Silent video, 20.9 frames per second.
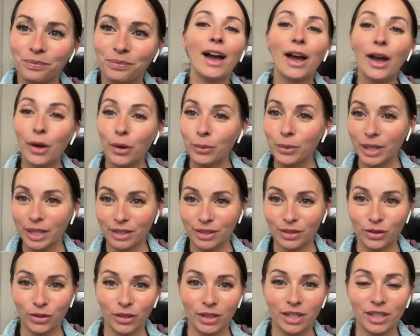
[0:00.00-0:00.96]
I hope you guys
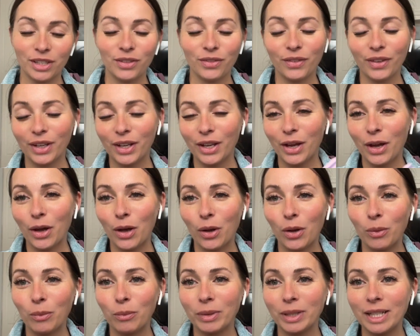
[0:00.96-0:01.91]
enjoyed this
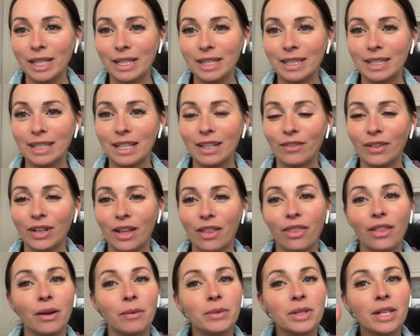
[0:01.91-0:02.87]
video. Please give it a
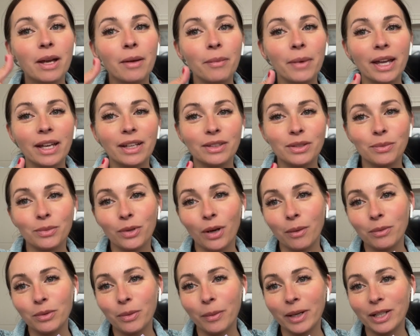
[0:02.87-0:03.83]
thumbs up and
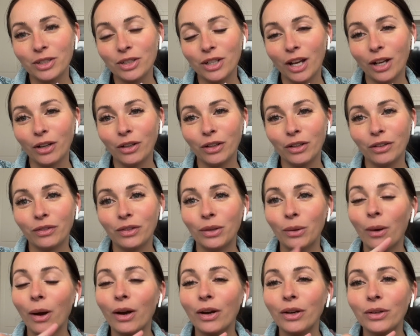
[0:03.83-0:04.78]
subscribe to my channel if you
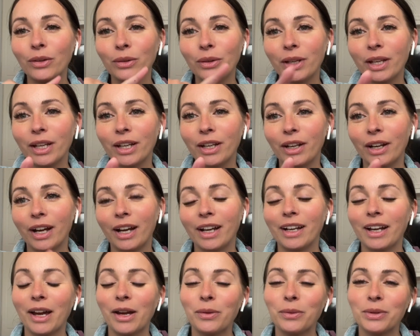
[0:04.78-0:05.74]
are new here, and
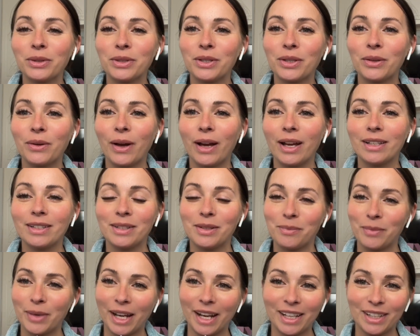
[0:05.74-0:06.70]
I will see you guys in
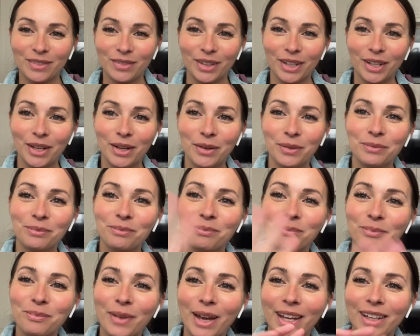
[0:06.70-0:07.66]
my next video.
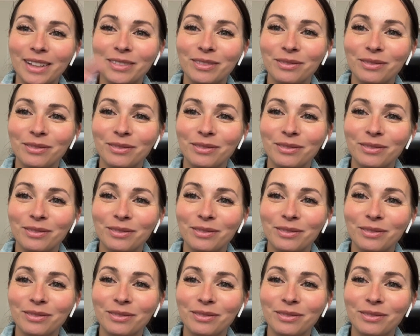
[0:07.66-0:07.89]
Bye.